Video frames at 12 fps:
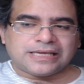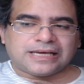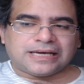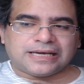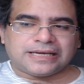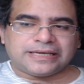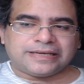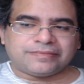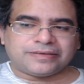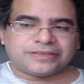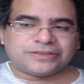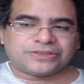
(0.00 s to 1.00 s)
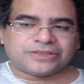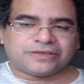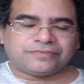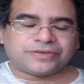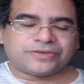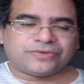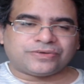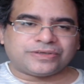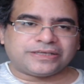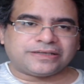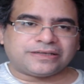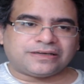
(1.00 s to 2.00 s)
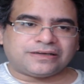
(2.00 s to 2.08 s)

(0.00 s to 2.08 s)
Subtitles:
am gonna start recording